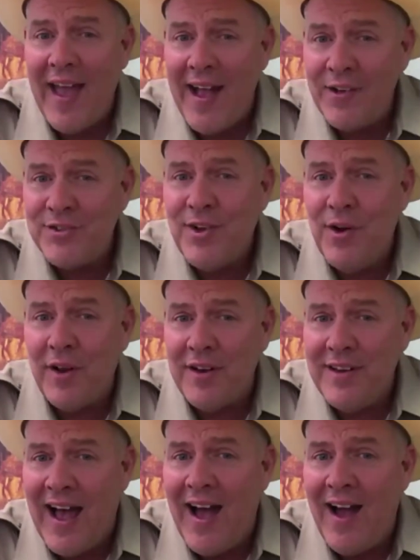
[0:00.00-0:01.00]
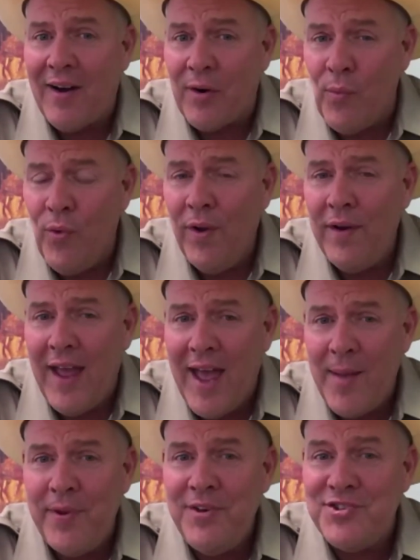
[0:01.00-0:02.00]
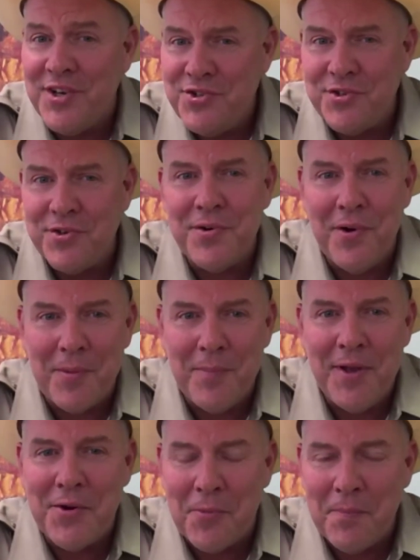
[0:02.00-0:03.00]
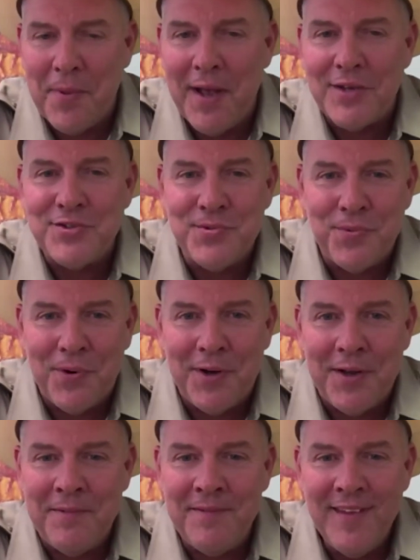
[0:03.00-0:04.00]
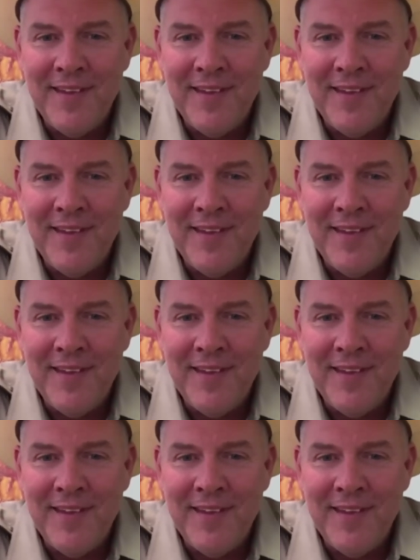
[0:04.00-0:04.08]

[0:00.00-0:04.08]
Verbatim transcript: cow's going to die or one happens, it's you're going to be your best one.